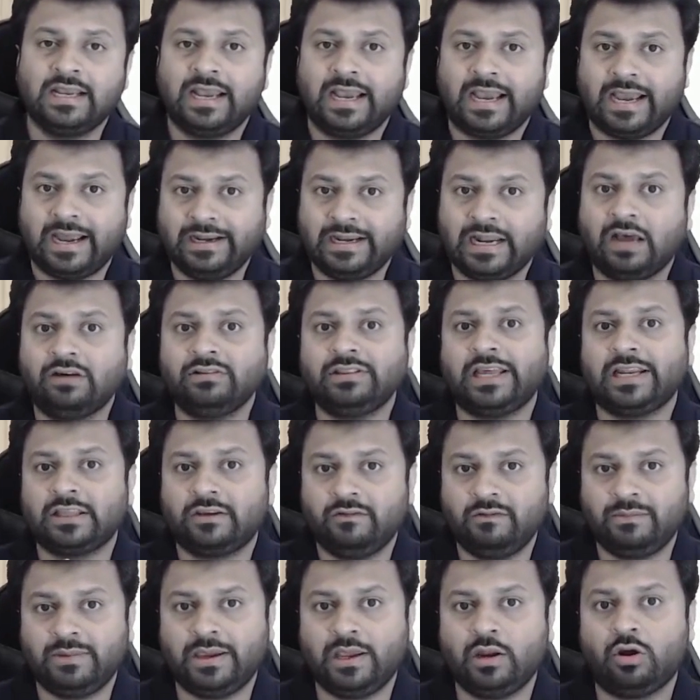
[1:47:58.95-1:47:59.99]
and now they are
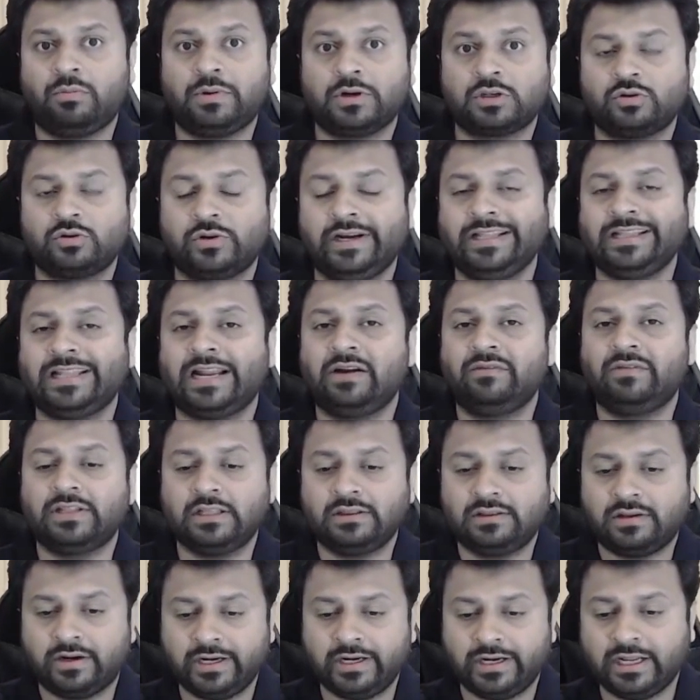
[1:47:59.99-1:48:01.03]
giving me an opportunity that
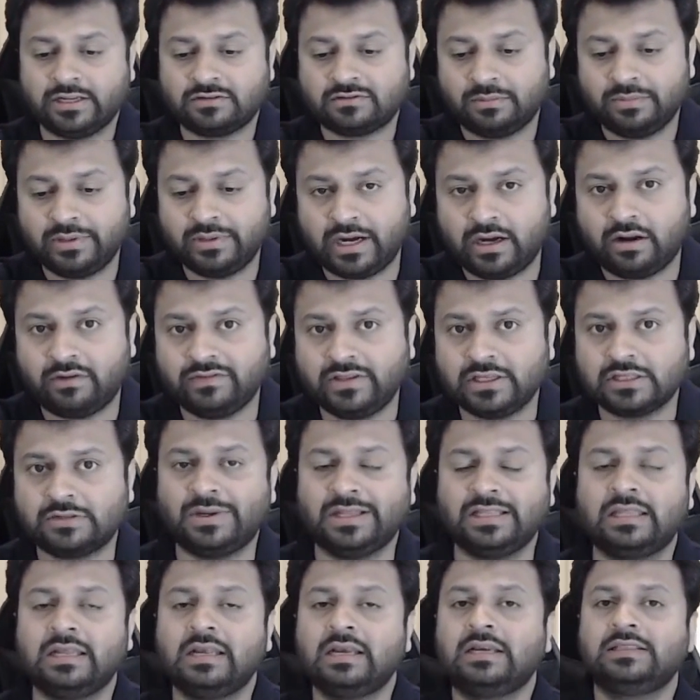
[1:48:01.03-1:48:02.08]
within 30 days from the end of this
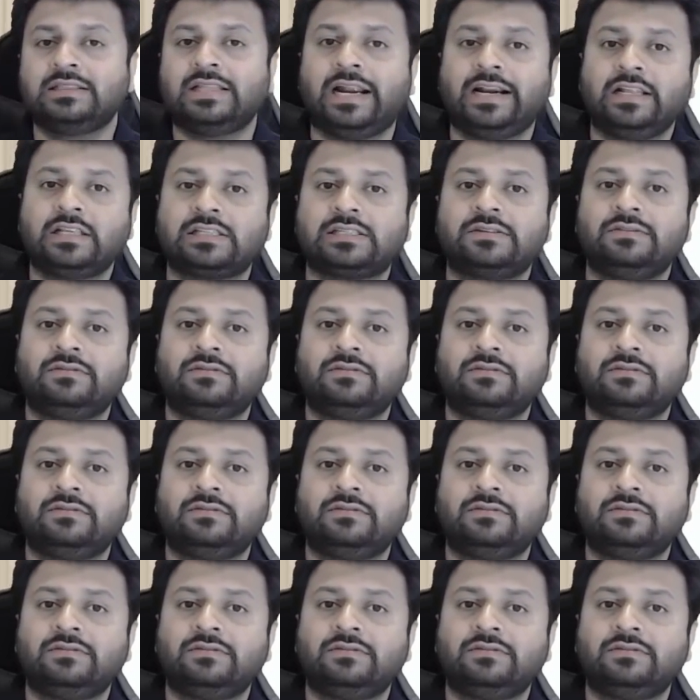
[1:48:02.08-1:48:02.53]
month, that is